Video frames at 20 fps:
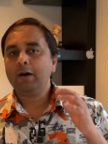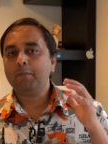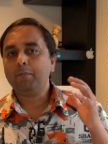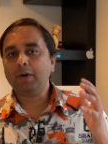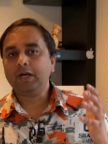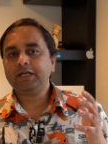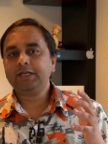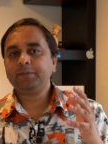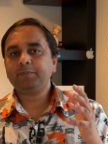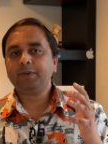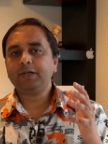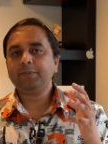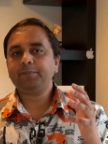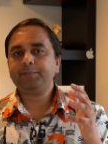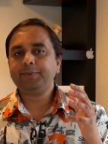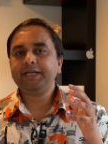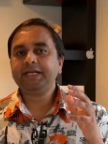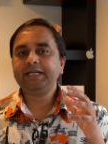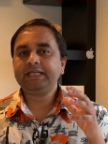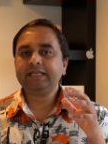multiple
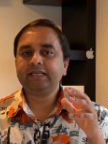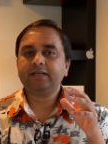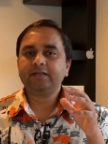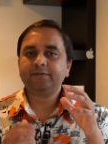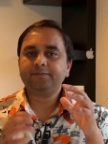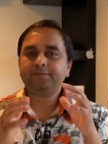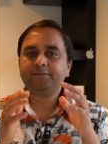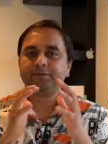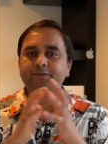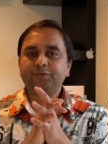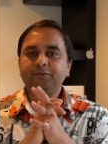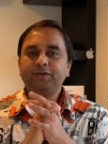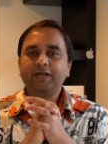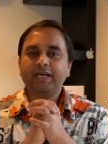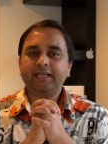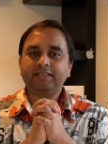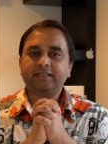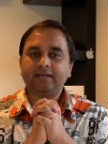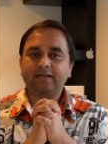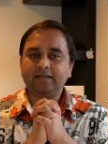P D F
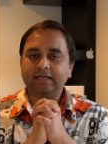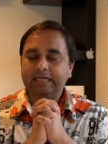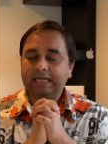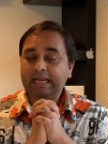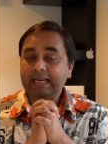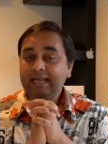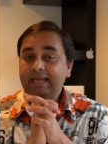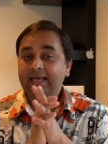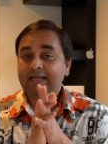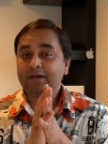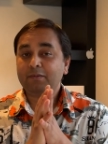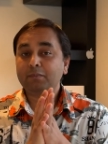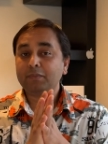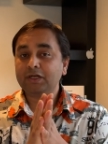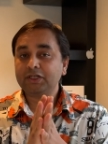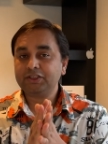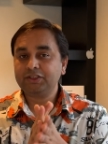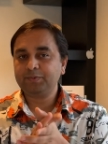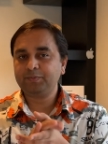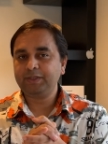together, like a
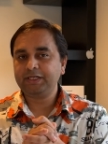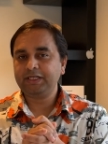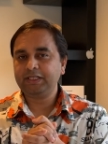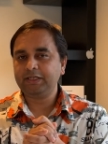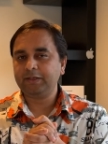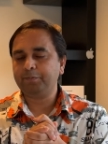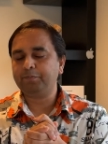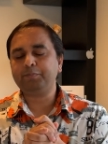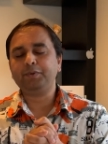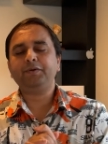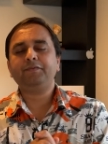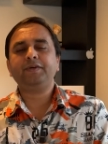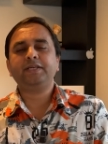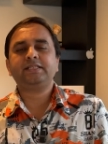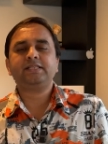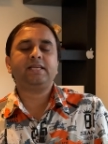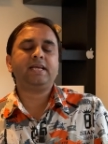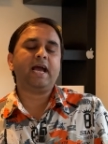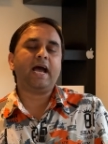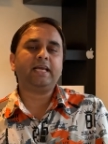merge P D F.
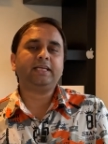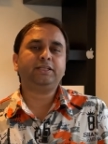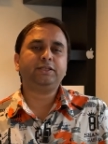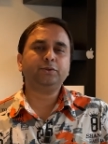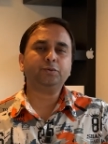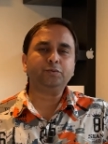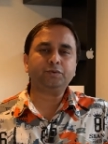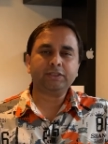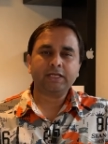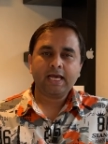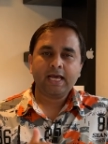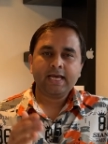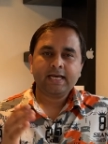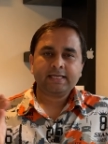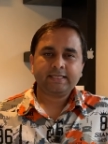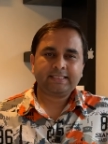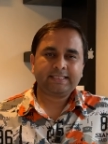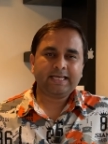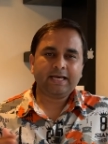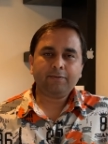Previously, I used
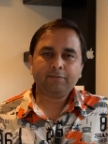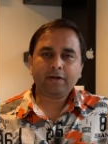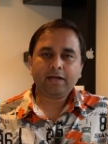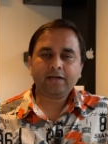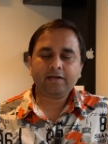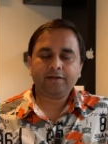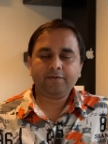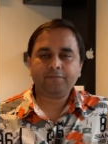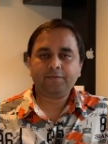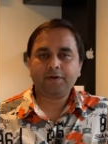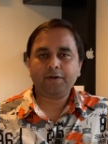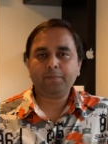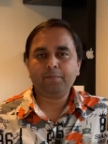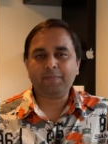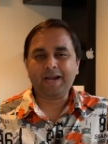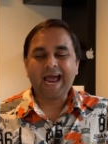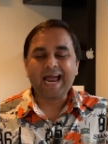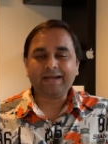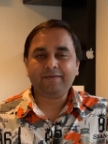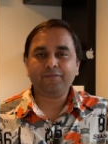several different
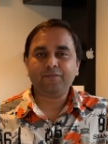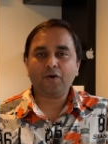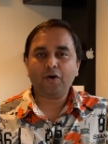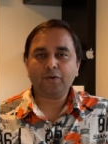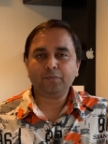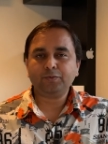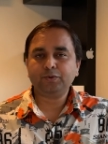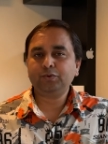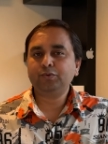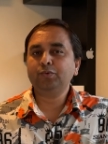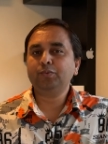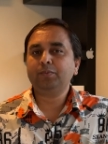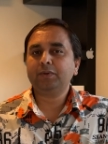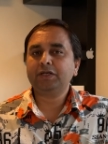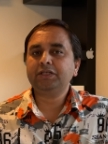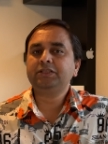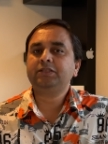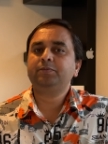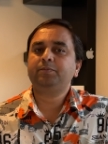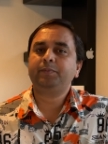platforms to
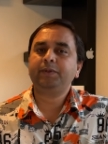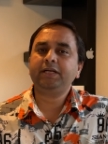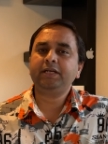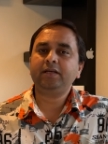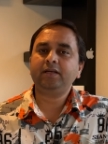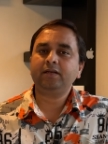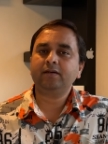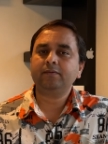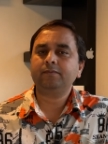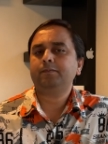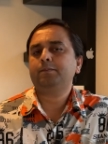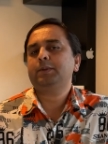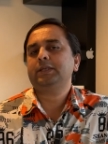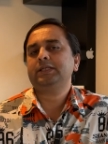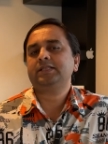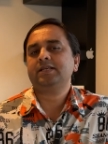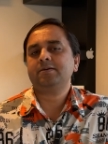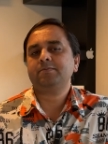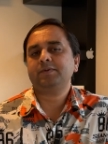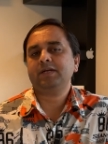merge P D F, but
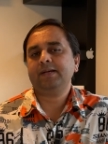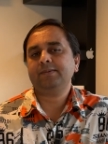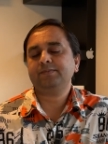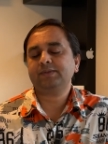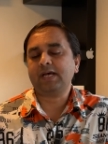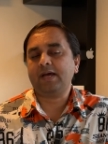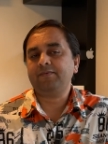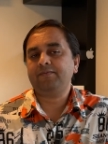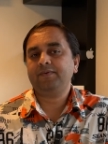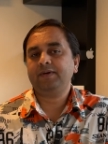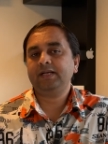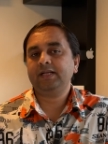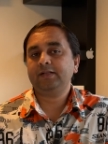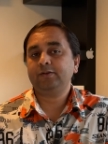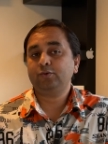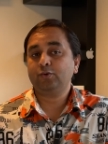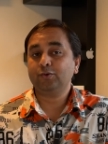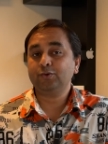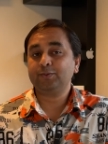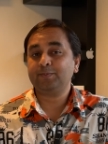sometimes I feel
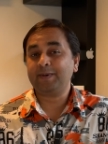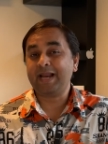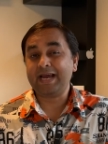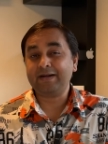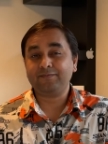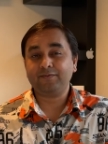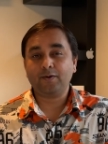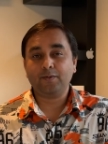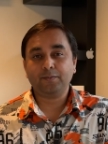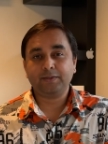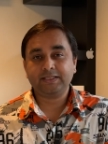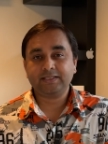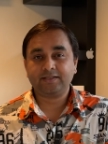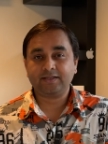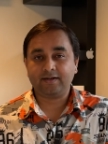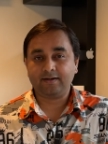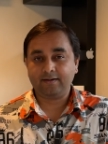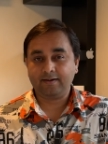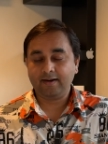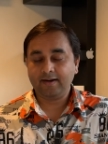those platform is
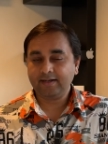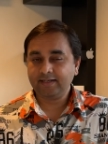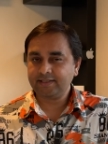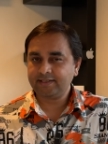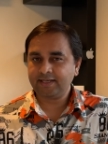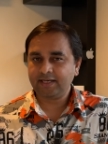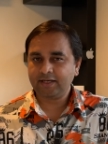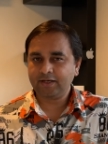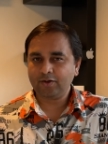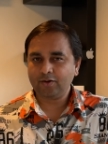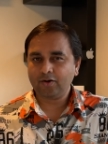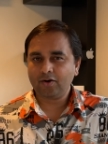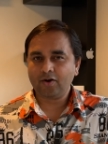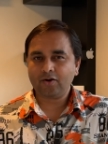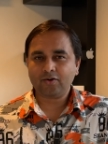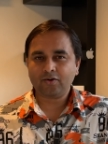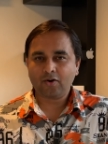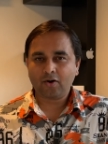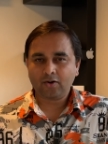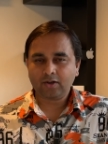really secure
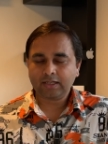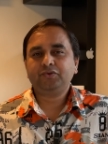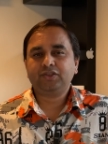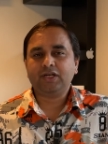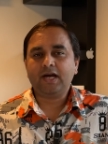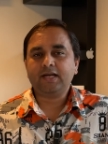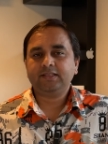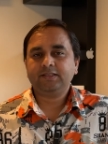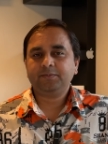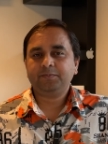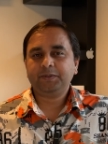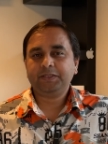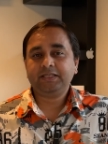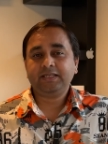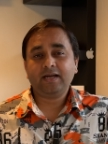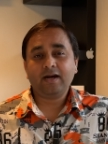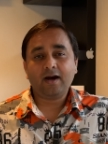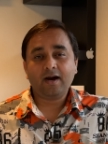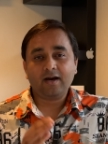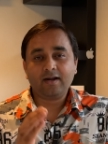or not.
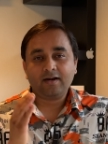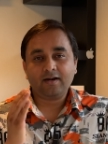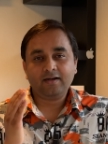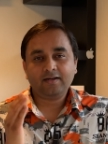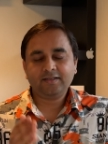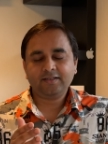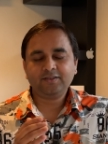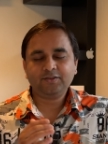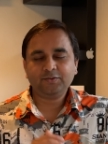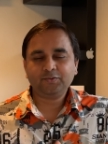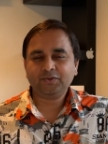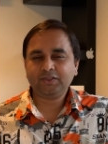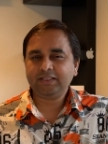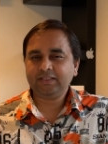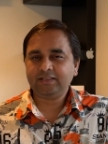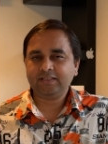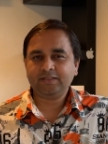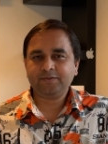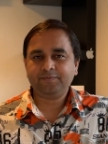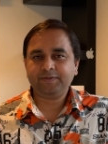ChatGPT are introducing
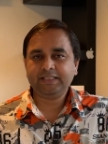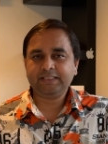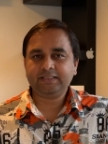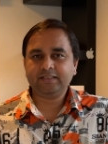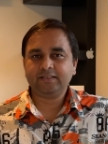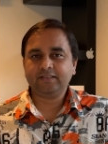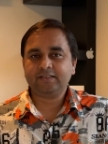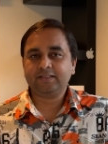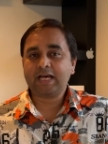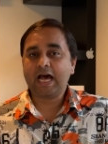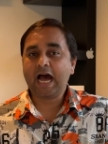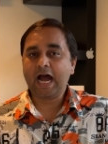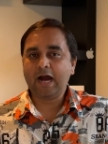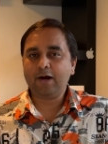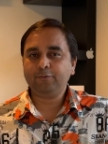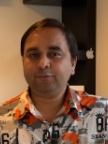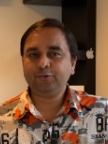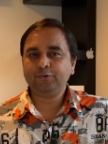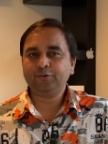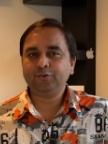these features,
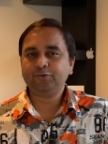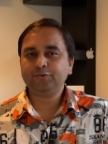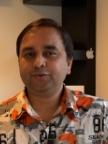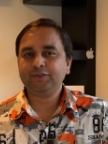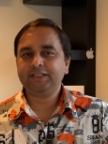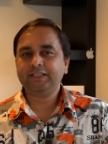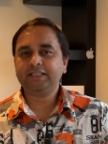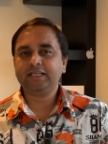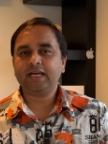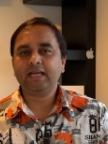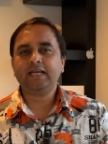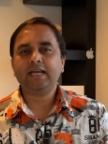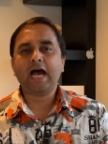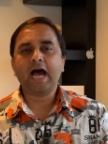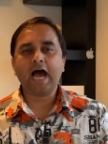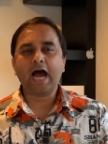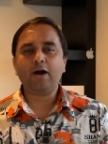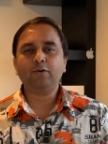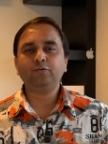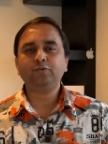how to use it and
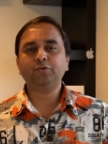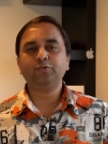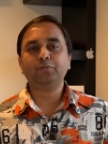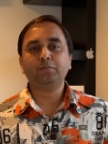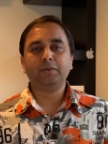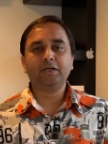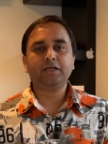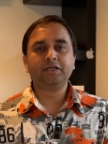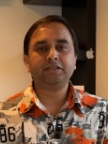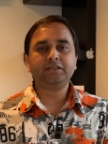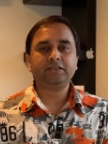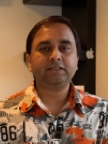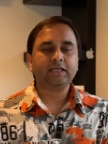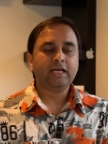how to merge